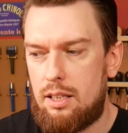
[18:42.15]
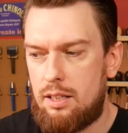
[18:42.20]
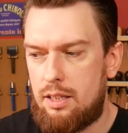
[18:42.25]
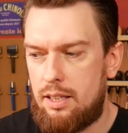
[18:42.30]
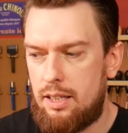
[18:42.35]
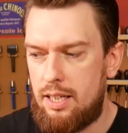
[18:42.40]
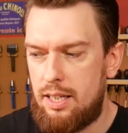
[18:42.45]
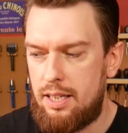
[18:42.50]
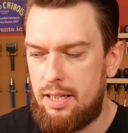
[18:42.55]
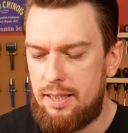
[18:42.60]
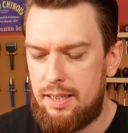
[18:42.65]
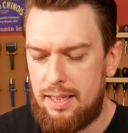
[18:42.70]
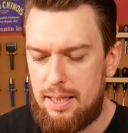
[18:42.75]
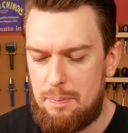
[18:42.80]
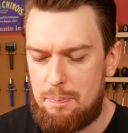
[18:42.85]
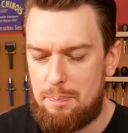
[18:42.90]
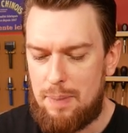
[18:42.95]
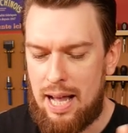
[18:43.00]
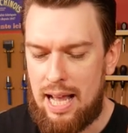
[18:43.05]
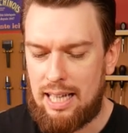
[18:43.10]
the
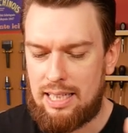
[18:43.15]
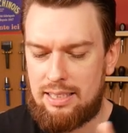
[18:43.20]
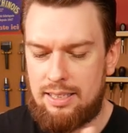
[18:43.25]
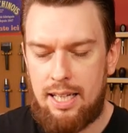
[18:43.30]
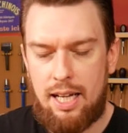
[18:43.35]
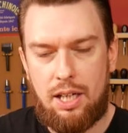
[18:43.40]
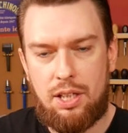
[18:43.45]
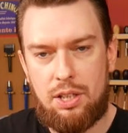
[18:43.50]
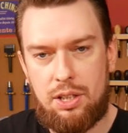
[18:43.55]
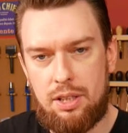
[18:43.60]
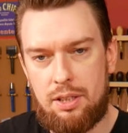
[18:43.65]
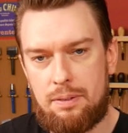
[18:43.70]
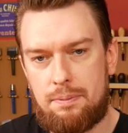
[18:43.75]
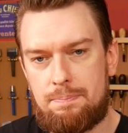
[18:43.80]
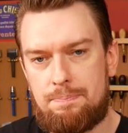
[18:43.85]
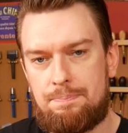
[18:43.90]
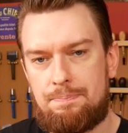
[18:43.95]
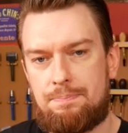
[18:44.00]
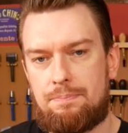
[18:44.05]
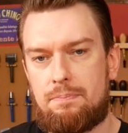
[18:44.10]
the back
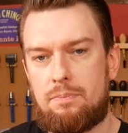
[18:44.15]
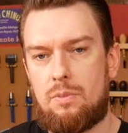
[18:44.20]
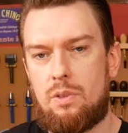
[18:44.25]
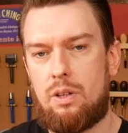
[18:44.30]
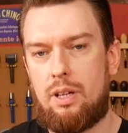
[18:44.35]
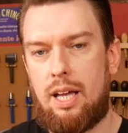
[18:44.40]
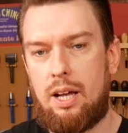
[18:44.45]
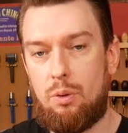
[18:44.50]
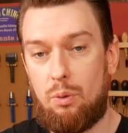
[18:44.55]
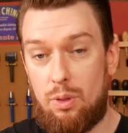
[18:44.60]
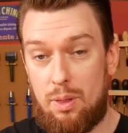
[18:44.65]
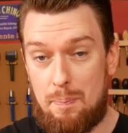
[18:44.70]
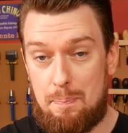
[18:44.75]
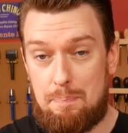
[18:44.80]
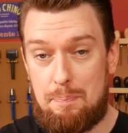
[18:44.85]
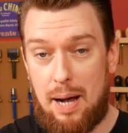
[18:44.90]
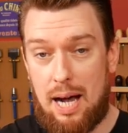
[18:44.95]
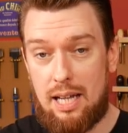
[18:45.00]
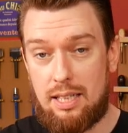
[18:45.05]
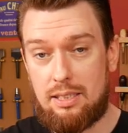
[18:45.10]
section, okay, or the
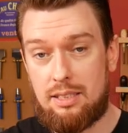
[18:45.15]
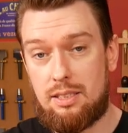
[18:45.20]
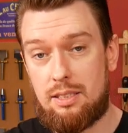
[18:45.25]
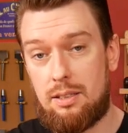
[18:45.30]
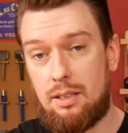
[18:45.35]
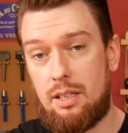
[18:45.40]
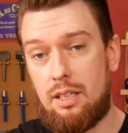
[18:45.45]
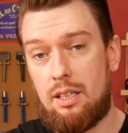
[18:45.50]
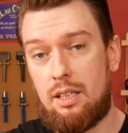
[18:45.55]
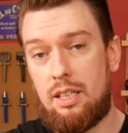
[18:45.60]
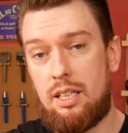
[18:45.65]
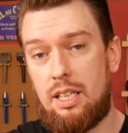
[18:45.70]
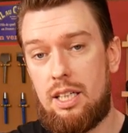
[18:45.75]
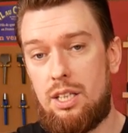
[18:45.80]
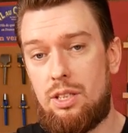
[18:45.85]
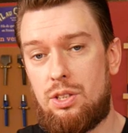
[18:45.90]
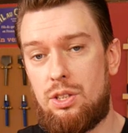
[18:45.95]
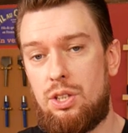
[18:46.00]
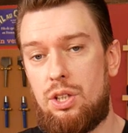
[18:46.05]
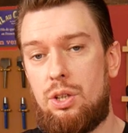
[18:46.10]
butt
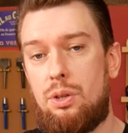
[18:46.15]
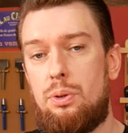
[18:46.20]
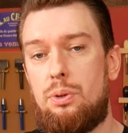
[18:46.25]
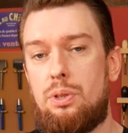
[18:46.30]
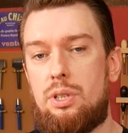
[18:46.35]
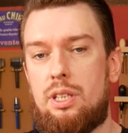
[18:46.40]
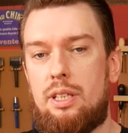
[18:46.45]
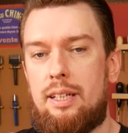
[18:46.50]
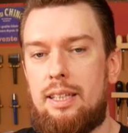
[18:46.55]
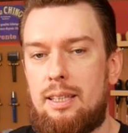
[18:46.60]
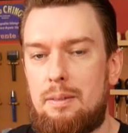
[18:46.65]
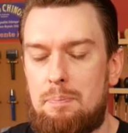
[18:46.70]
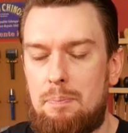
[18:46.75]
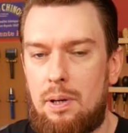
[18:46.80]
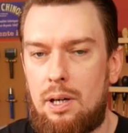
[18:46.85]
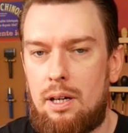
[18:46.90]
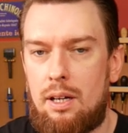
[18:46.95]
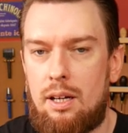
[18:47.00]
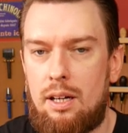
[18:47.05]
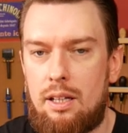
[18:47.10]
is usually the
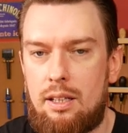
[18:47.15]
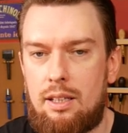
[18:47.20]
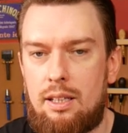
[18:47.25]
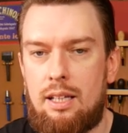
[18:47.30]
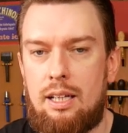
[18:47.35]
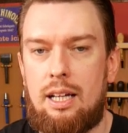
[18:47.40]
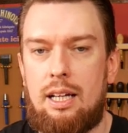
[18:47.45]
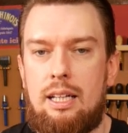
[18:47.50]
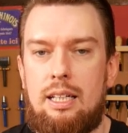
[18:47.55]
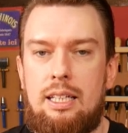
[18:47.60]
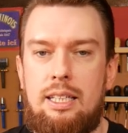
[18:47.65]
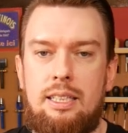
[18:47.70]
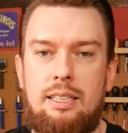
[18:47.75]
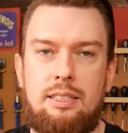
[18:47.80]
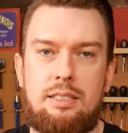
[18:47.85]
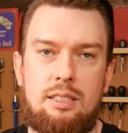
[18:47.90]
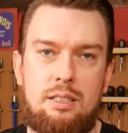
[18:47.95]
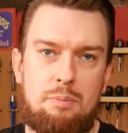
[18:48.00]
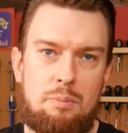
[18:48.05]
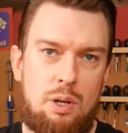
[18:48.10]
part that
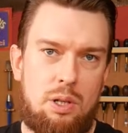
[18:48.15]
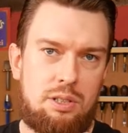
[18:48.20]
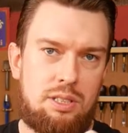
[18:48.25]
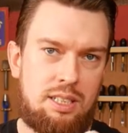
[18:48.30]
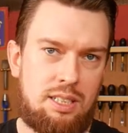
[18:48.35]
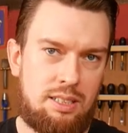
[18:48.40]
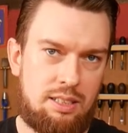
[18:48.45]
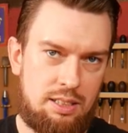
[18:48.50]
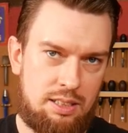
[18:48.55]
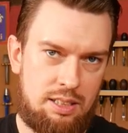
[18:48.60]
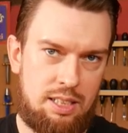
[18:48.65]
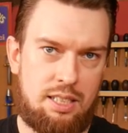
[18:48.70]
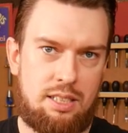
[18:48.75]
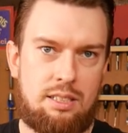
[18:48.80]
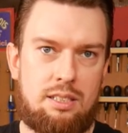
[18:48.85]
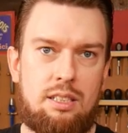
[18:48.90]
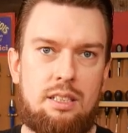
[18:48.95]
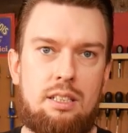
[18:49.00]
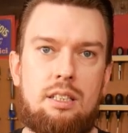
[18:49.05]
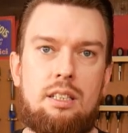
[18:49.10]
is the most
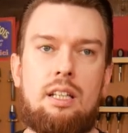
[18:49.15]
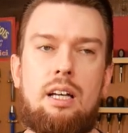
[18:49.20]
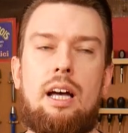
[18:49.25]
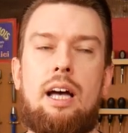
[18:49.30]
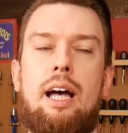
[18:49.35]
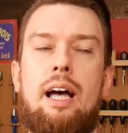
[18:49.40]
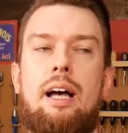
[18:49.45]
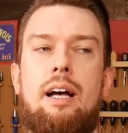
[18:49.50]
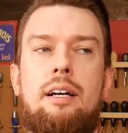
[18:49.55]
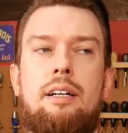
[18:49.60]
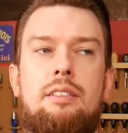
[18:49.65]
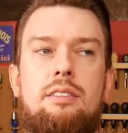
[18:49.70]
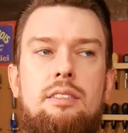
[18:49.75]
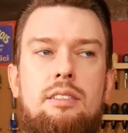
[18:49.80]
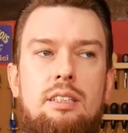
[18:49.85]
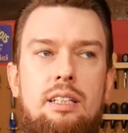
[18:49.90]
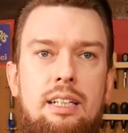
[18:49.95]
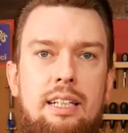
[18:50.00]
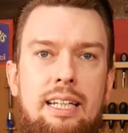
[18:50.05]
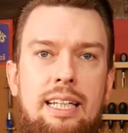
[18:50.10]
consistent, that has
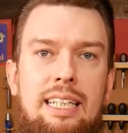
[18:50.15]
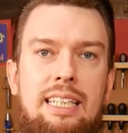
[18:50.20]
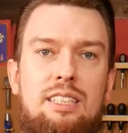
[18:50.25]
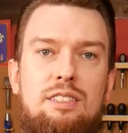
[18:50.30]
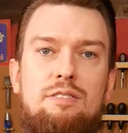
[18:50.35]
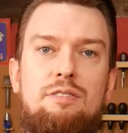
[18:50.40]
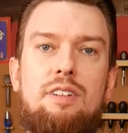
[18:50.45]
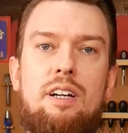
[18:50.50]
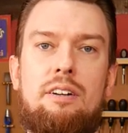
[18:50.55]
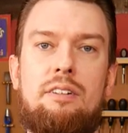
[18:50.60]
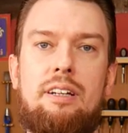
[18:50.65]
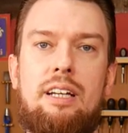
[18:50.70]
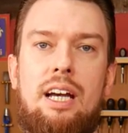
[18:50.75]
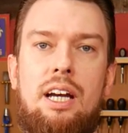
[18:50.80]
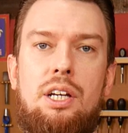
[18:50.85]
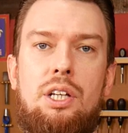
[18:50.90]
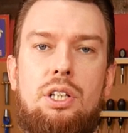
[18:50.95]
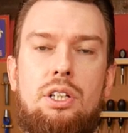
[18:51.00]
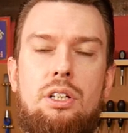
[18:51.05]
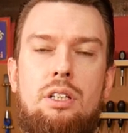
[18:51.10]
the least
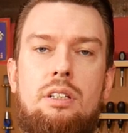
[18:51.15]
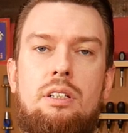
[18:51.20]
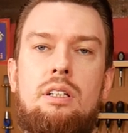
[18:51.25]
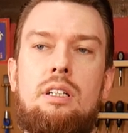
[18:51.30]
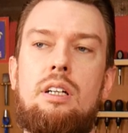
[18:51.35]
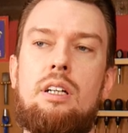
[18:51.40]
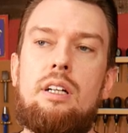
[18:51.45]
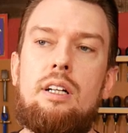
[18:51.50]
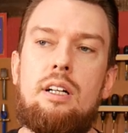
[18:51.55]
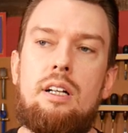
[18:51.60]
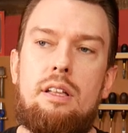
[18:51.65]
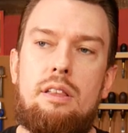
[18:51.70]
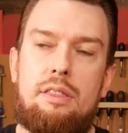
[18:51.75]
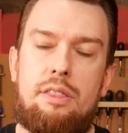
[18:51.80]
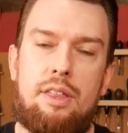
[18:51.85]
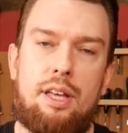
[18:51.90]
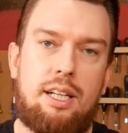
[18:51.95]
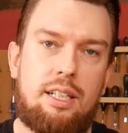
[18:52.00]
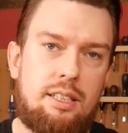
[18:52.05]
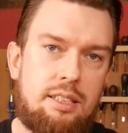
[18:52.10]
variation.
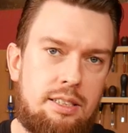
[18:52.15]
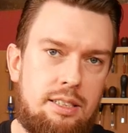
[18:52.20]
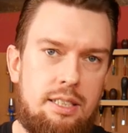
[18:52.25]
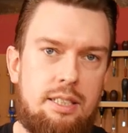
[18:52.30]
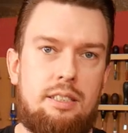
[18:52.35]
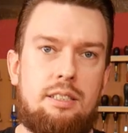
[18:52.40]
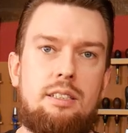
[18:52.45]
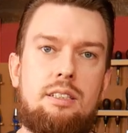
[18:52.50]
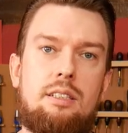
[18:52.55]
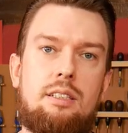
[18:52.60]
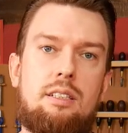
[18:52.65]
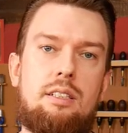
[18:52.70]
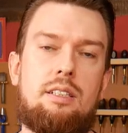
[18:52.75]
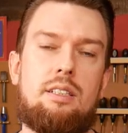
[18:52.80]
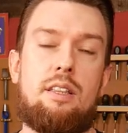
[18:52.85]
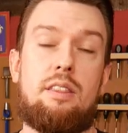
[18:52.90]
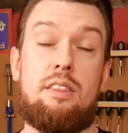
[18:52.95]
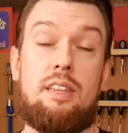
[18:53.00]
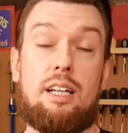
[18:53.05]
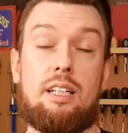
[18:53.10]
Thicknesses,
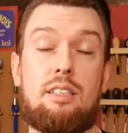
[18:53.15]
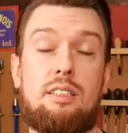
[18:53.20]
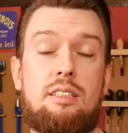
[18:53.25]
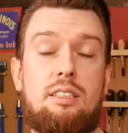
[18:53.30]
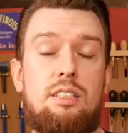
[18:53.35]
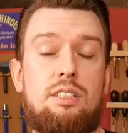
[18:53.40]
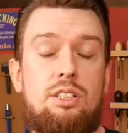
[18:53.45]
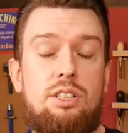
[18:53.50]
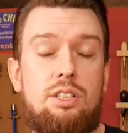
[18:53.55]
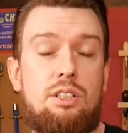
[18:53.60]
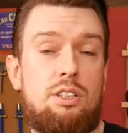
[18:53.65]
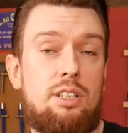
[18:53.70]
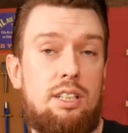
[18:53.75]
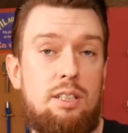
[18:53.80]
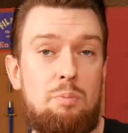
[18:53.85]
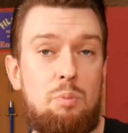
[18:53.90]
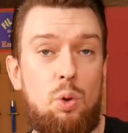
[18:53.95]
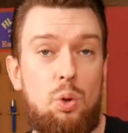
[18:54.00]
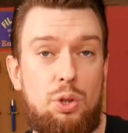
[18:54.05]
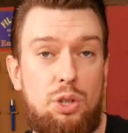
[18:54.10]
thickness is
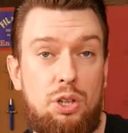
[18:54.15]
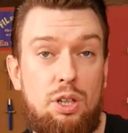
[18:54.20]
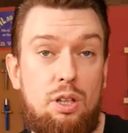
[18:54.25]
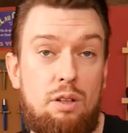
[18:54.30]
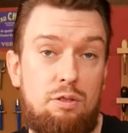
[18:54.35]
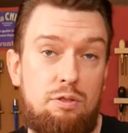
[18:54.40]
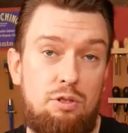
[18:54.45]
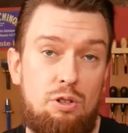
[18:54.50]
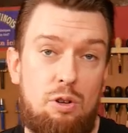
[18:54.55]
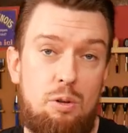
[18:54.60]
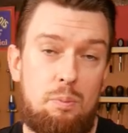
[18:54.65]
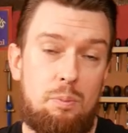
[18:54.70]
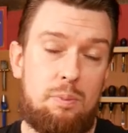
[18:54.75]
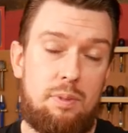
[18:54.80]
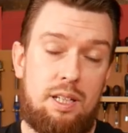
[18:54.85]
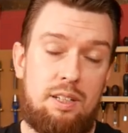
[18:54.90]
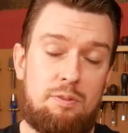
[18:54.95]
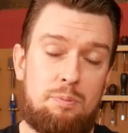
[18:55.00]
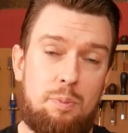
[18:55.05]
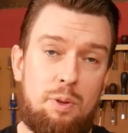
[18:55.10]
usually more
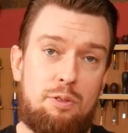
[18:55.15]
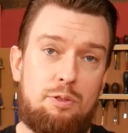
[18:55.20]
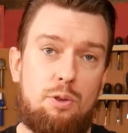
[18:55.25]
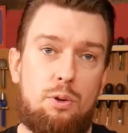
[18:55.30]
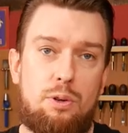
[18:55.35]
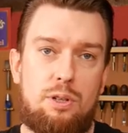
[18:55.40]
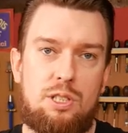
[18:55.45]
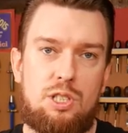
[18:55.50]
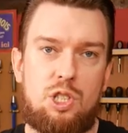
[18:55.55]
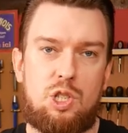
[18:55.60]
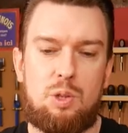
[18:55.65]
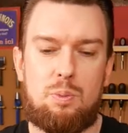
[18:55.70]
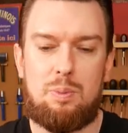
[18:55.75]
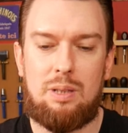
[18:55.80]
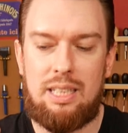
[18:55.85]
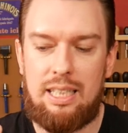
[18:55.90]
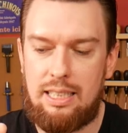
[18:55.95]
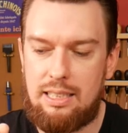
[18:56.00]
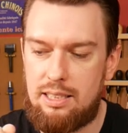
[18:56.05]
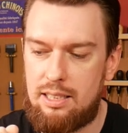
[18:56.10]
uniform even before it's
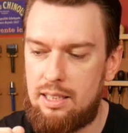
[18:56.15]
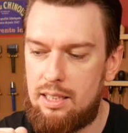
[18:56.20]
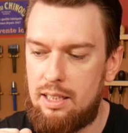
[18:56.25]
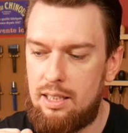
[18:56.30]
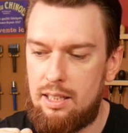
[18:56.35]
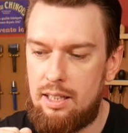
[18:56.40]
split.